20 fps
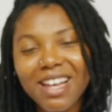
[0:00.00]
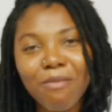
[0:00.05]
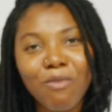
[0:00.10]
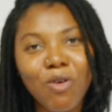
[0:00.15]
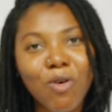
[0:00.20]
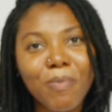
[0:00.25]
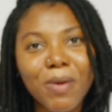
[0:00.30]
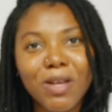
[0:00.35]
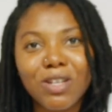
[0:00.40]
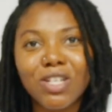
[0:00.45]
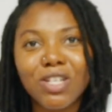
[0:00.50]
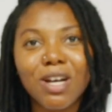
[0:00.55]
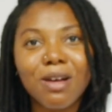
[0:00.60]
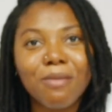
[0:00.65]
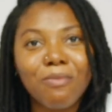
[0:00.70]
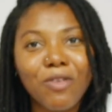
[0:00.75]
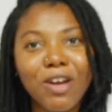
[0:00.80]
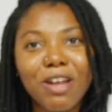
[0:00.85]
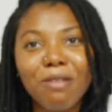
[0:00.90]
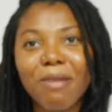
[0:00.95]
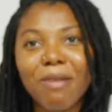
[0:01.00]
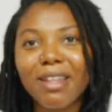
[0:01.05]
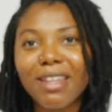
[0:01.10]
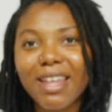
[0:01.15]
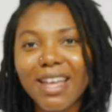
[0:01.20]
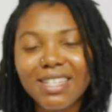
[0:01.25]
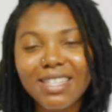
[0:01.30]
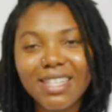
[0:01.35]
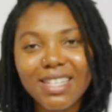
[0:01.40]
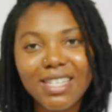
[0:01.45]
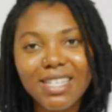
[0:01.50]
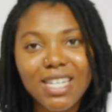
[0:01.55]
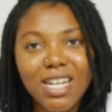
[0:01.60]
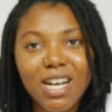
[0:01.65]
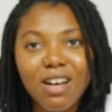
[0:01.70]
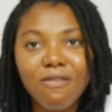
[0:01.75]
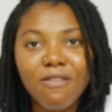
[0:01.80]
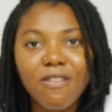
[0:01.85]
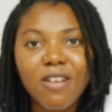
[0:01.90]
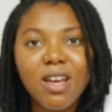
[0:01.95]
I'm hoping to upgrade my lens and
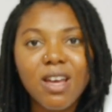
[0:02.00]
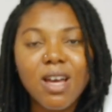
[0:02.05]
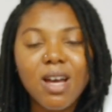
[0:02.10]
stuff